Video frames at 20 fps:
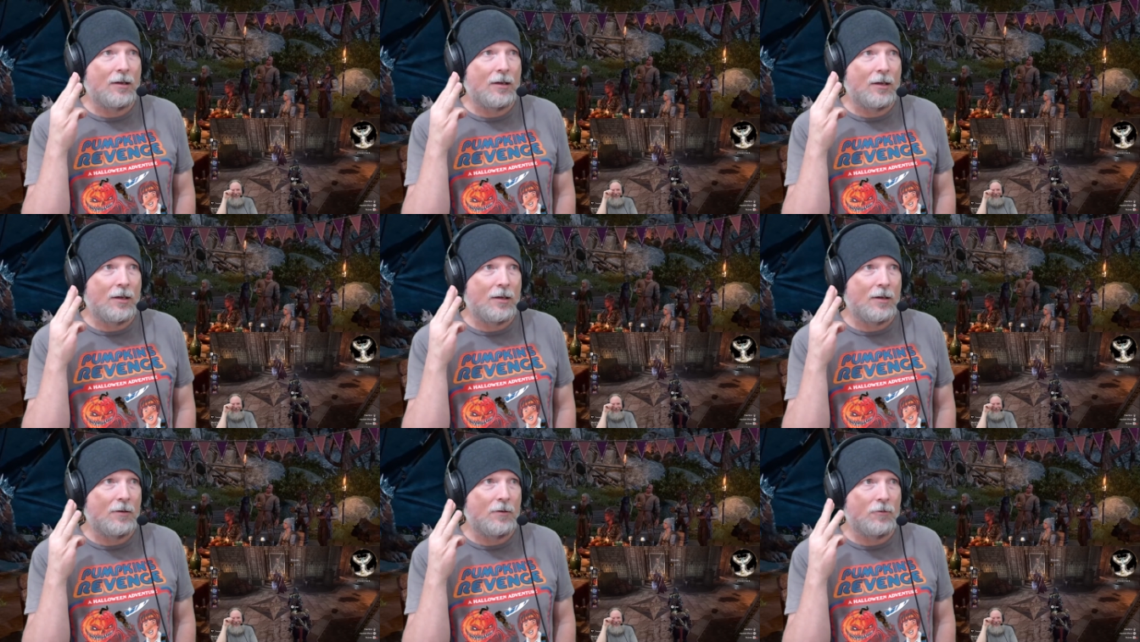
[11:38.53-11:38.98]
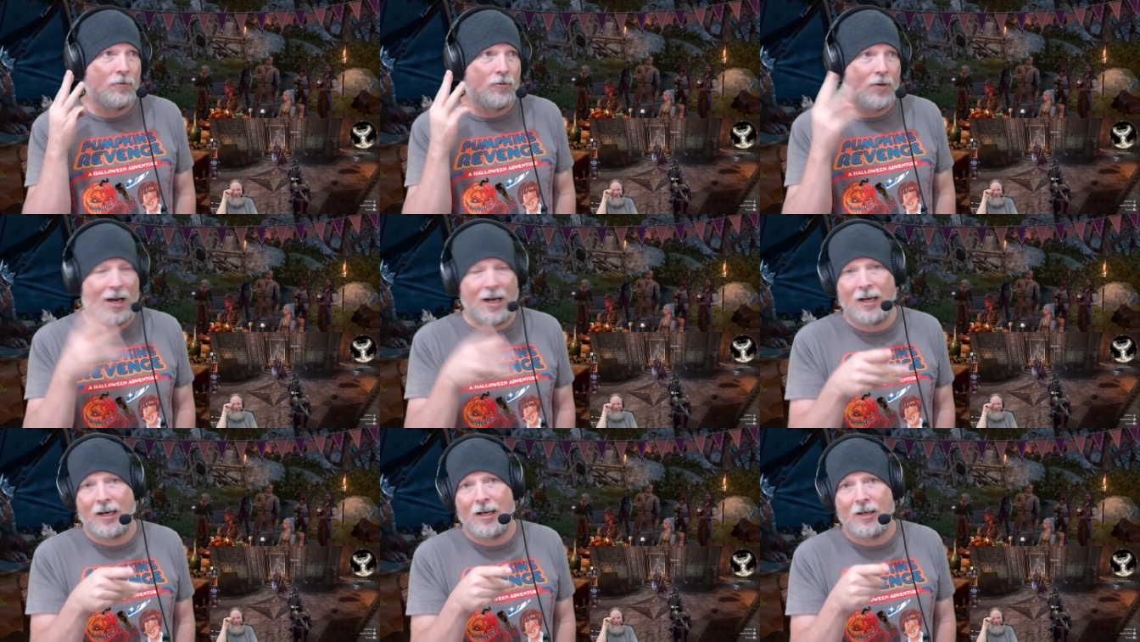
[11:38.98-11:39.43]
uh,
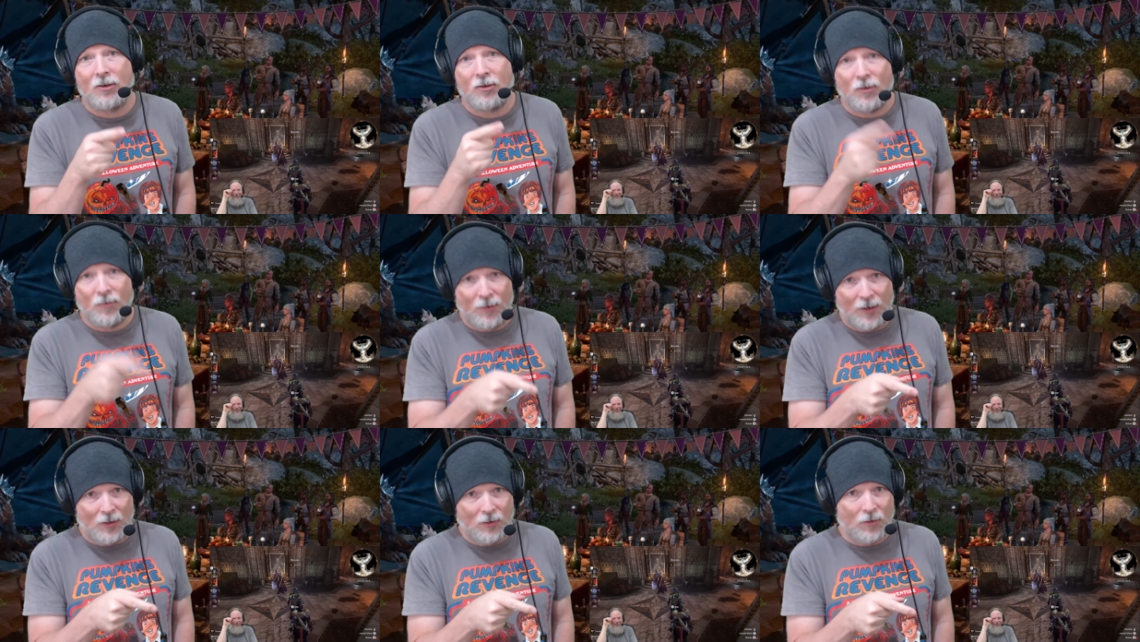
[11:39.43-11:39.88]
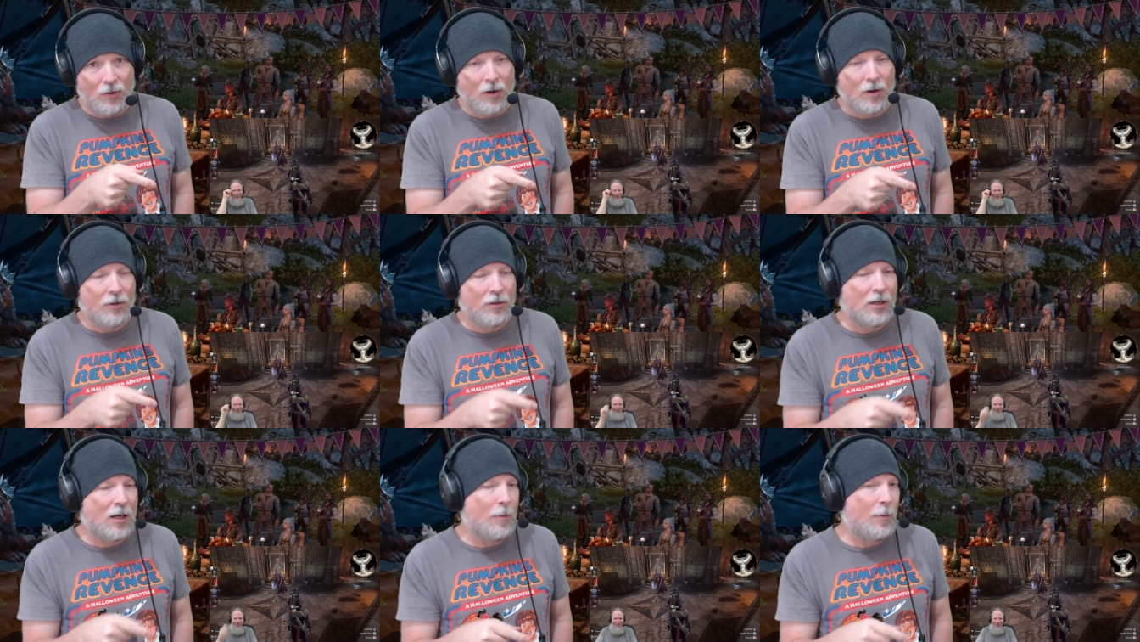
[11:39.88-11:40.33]
Dragon Age the
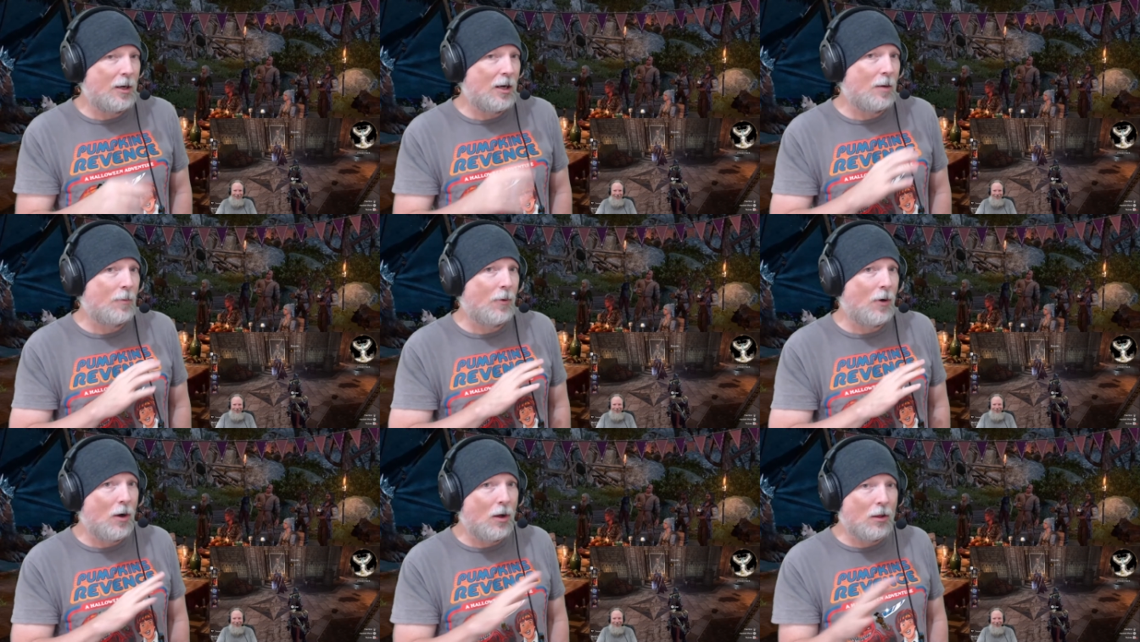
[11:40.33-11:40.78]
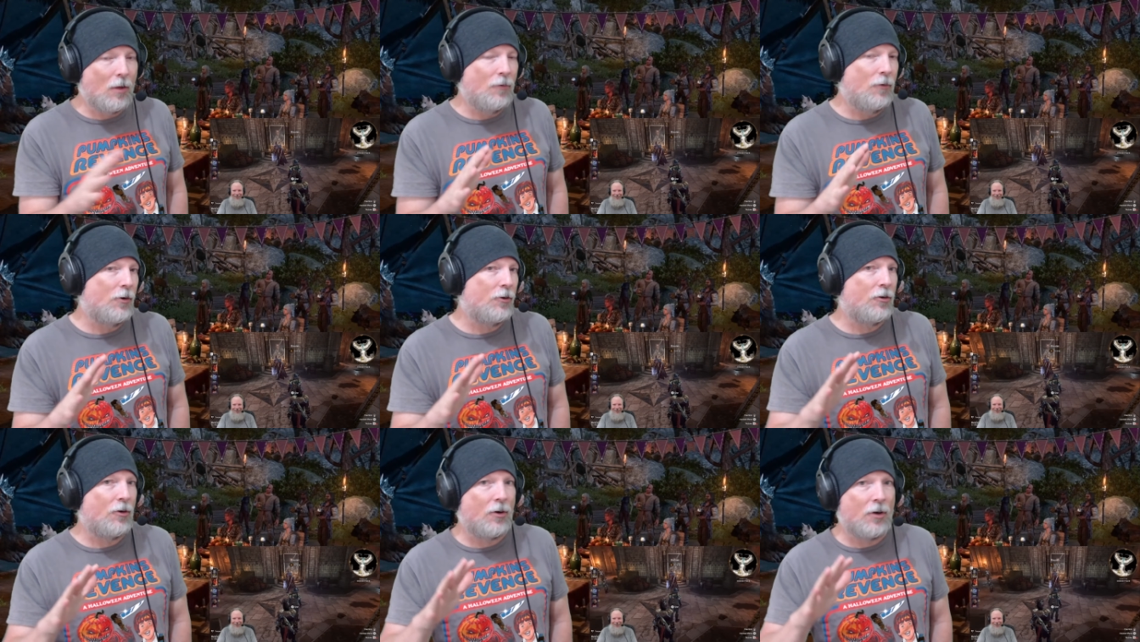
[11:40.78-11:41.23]
Veilguard coming up, all of
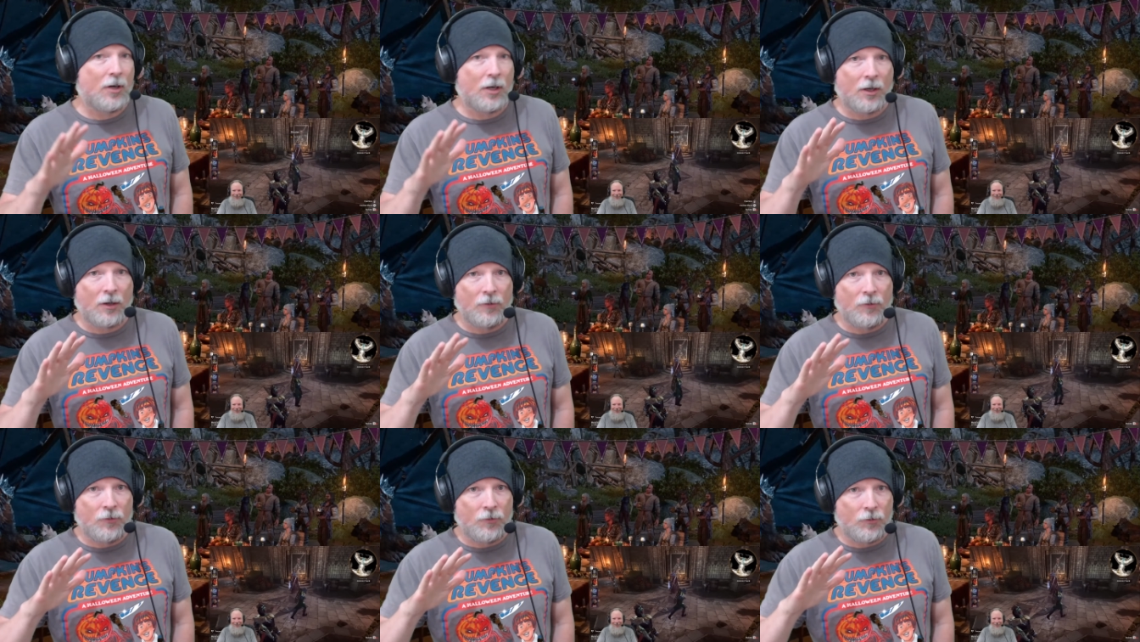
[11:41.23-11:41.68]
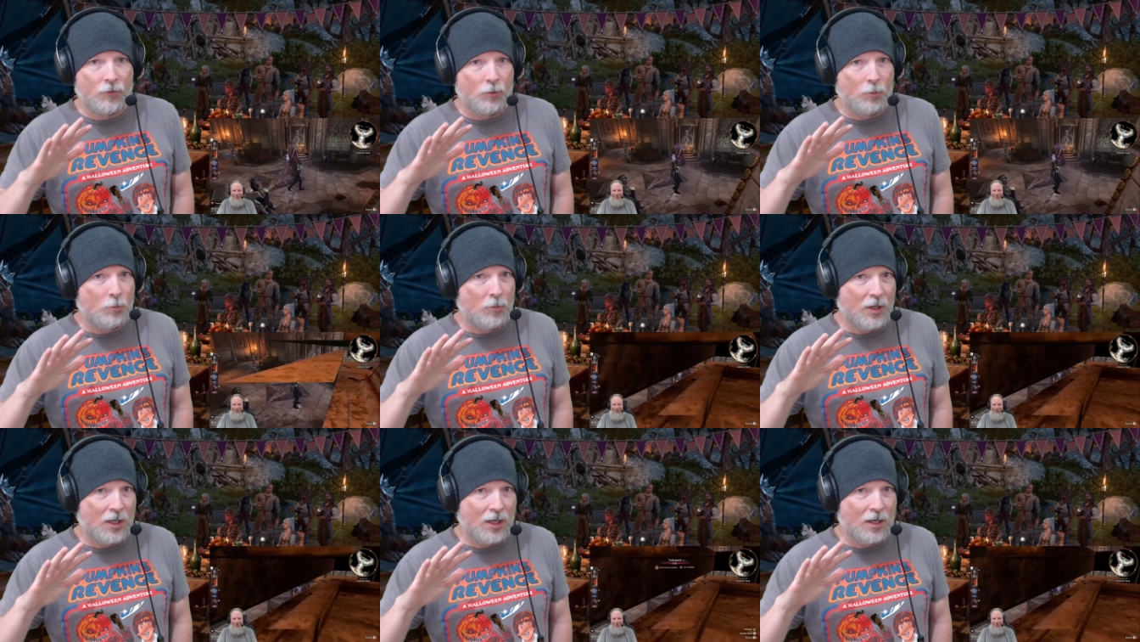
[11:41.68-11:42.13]
which are going to
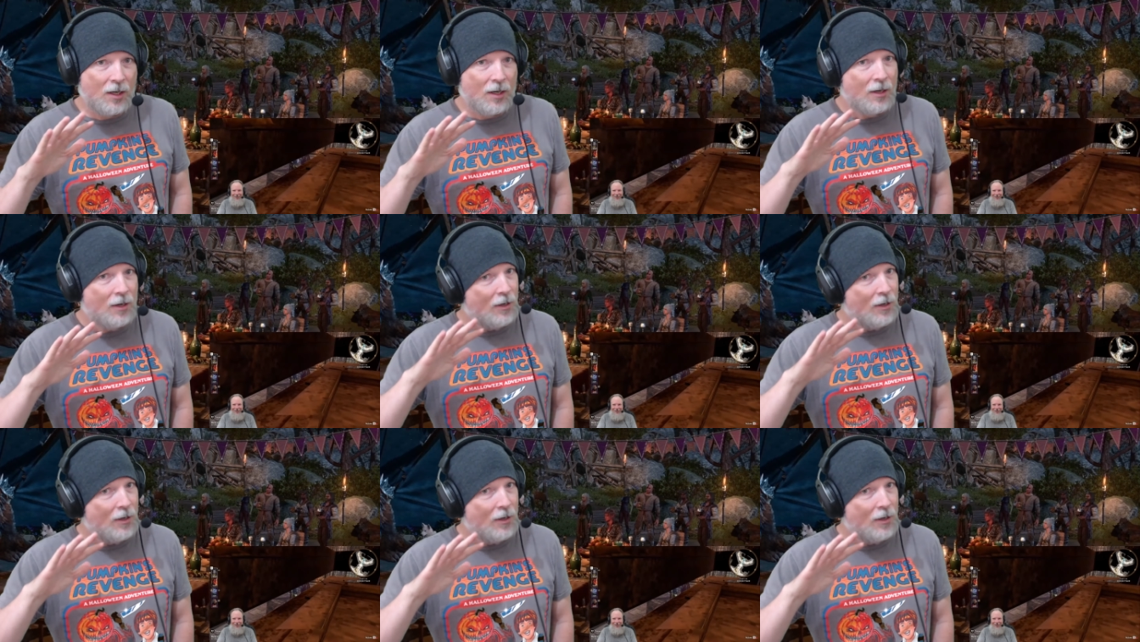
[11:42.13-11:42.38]
consume me